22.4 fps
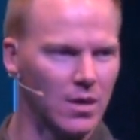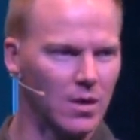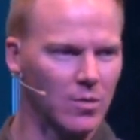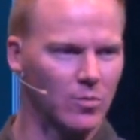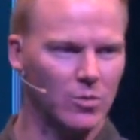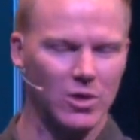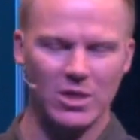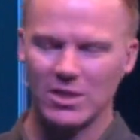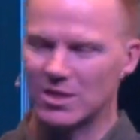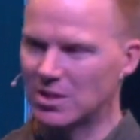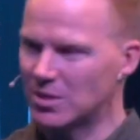
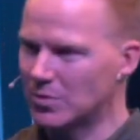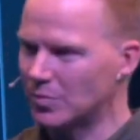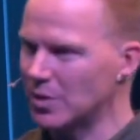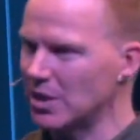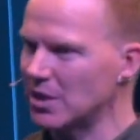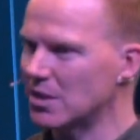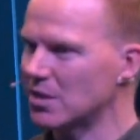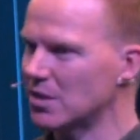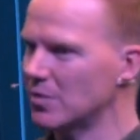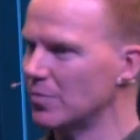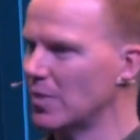When he
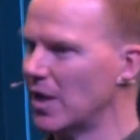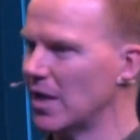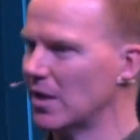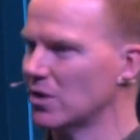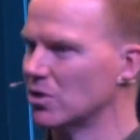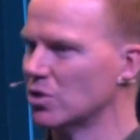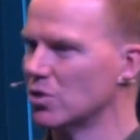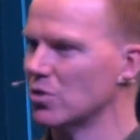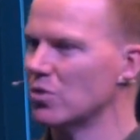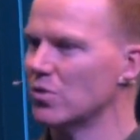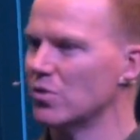speaks about
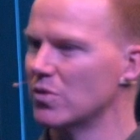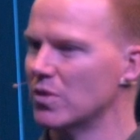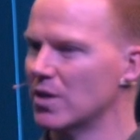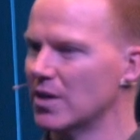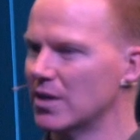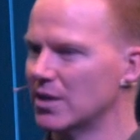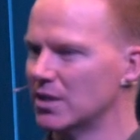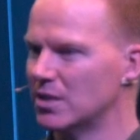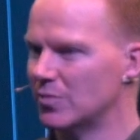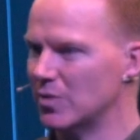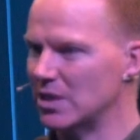truth, yeah,
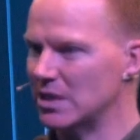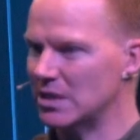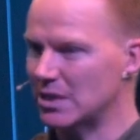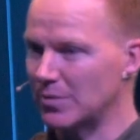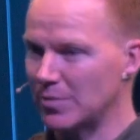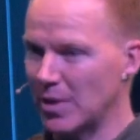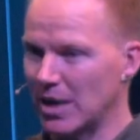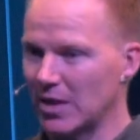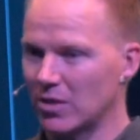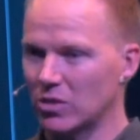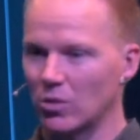he speaks
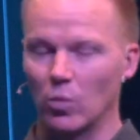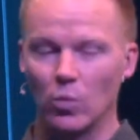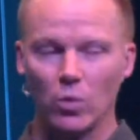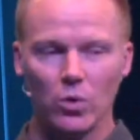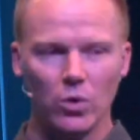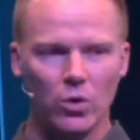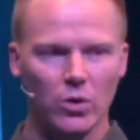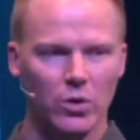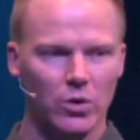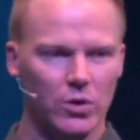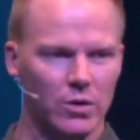about the
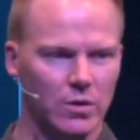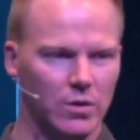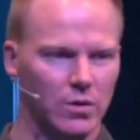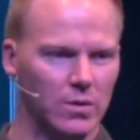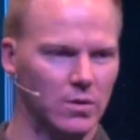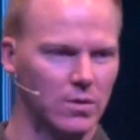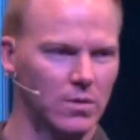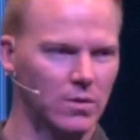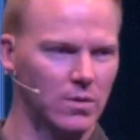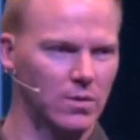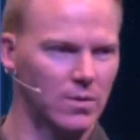word.
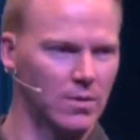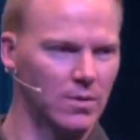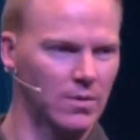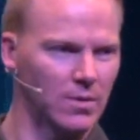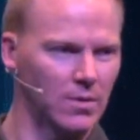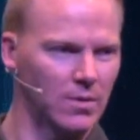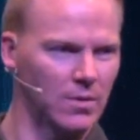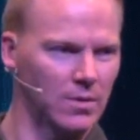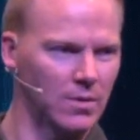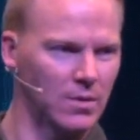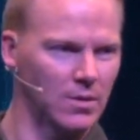
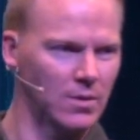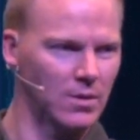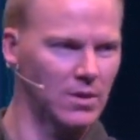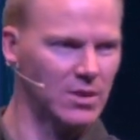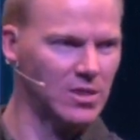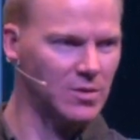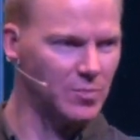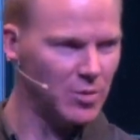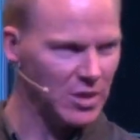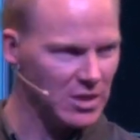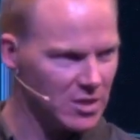He
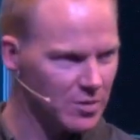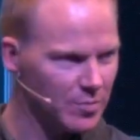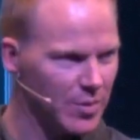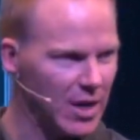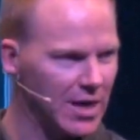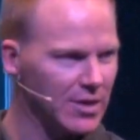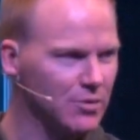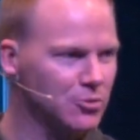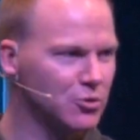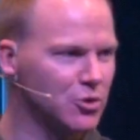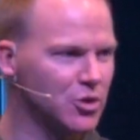speaks
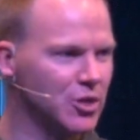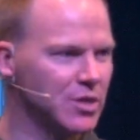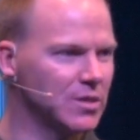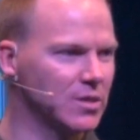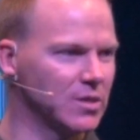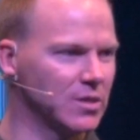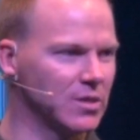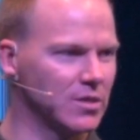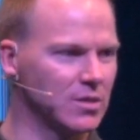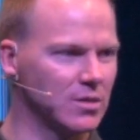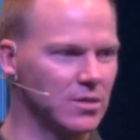about
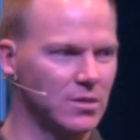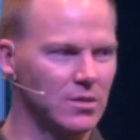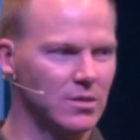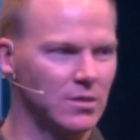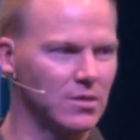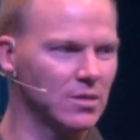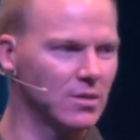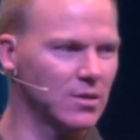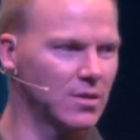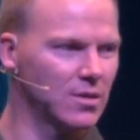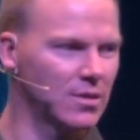Jesus.
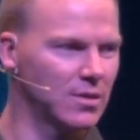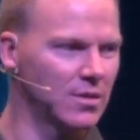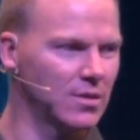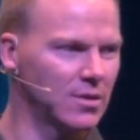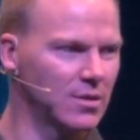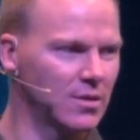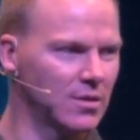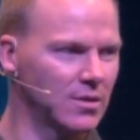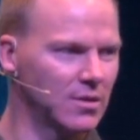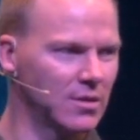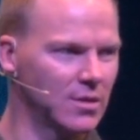
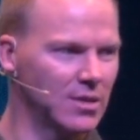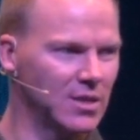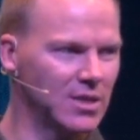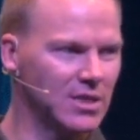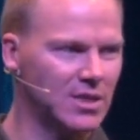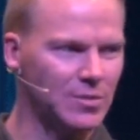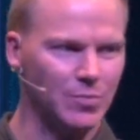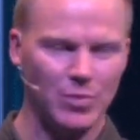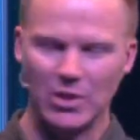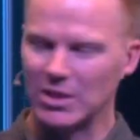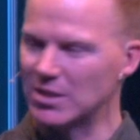He
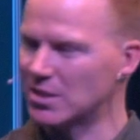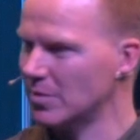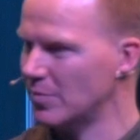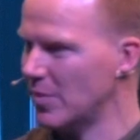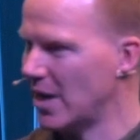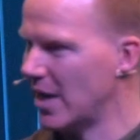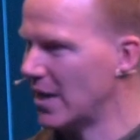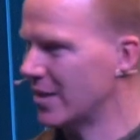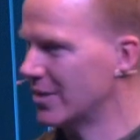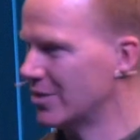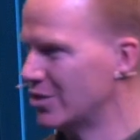speaks
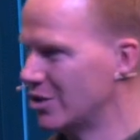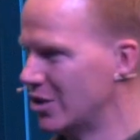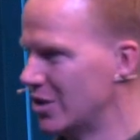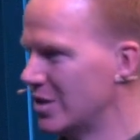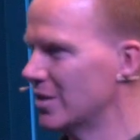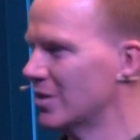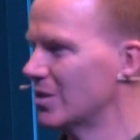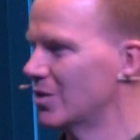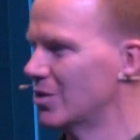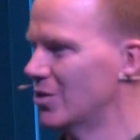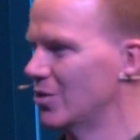about
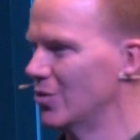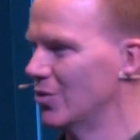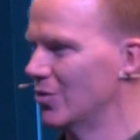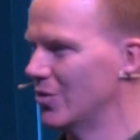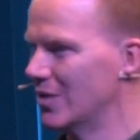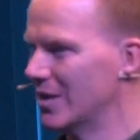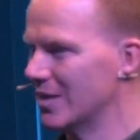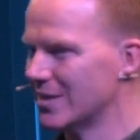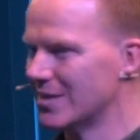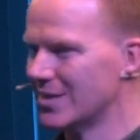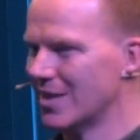Jesus who
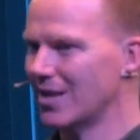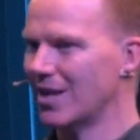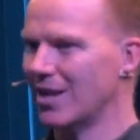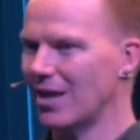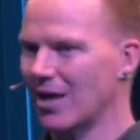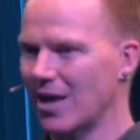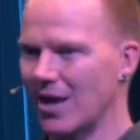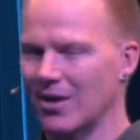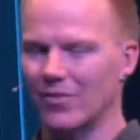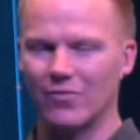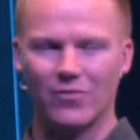is the
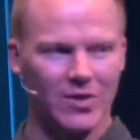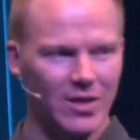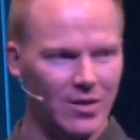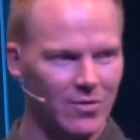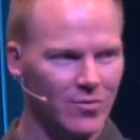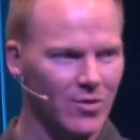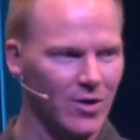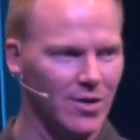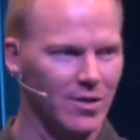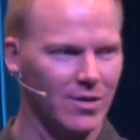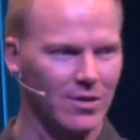life
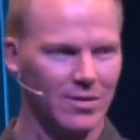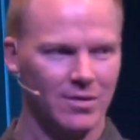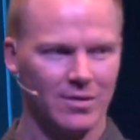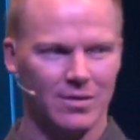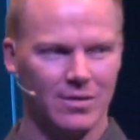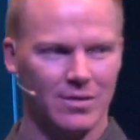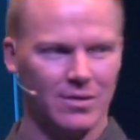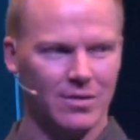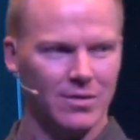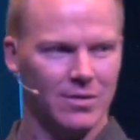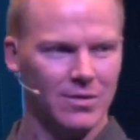giver,
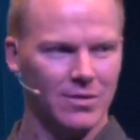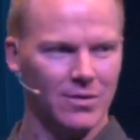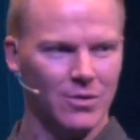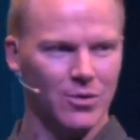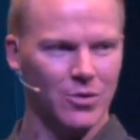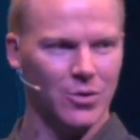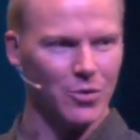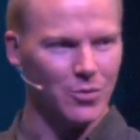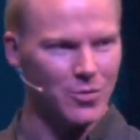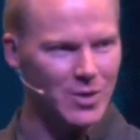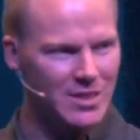
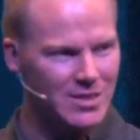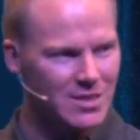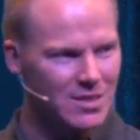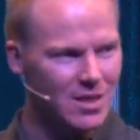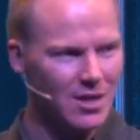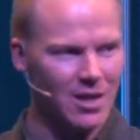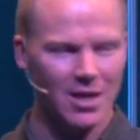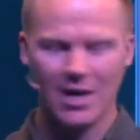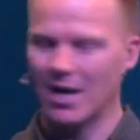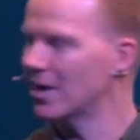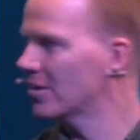who is
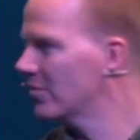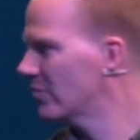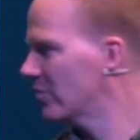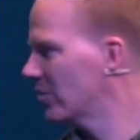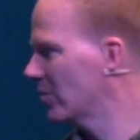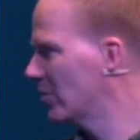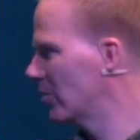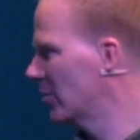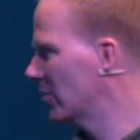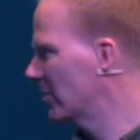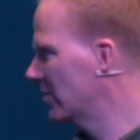the light of the
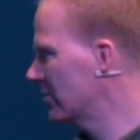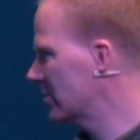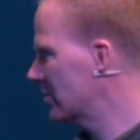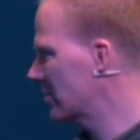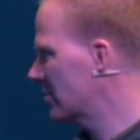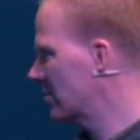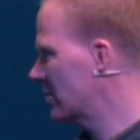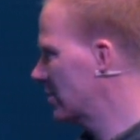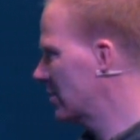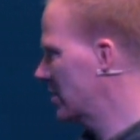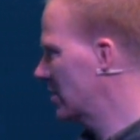world.
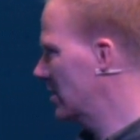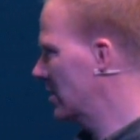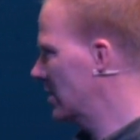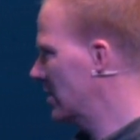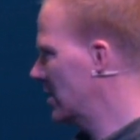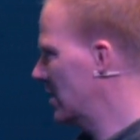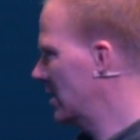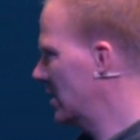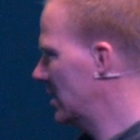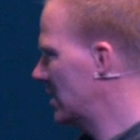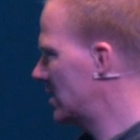
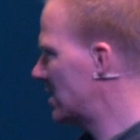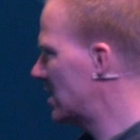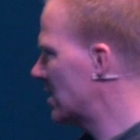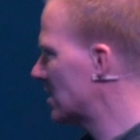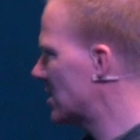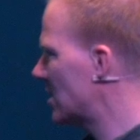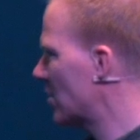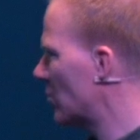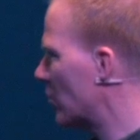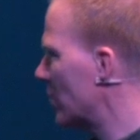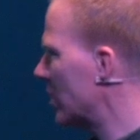He says
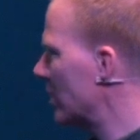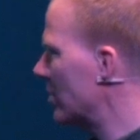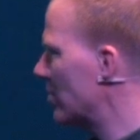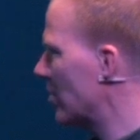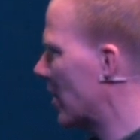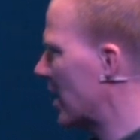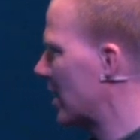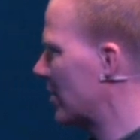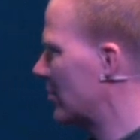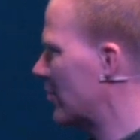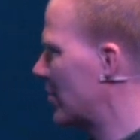that we
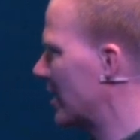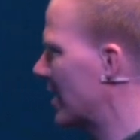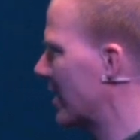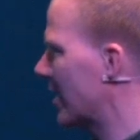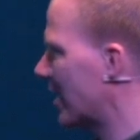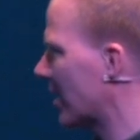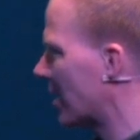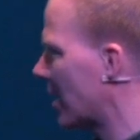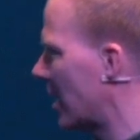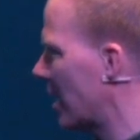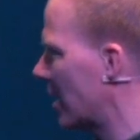might be
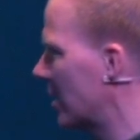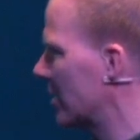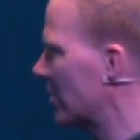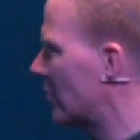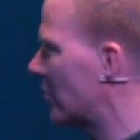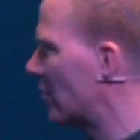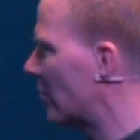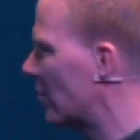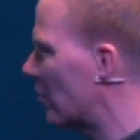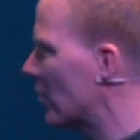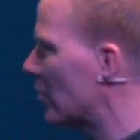a kind of
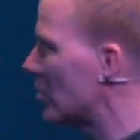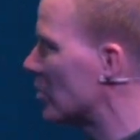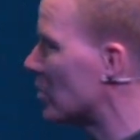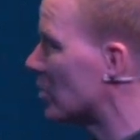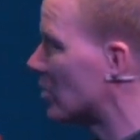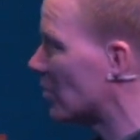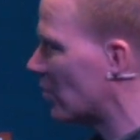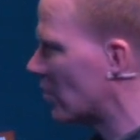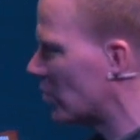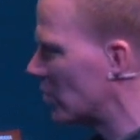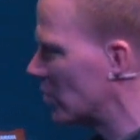
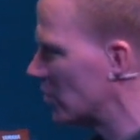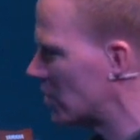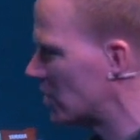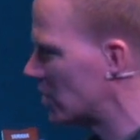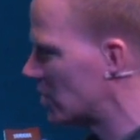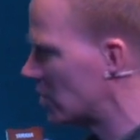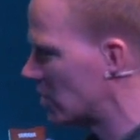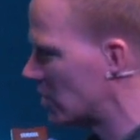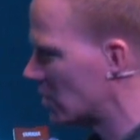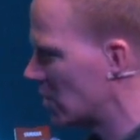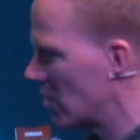first
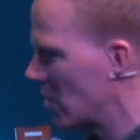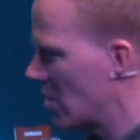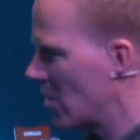fruits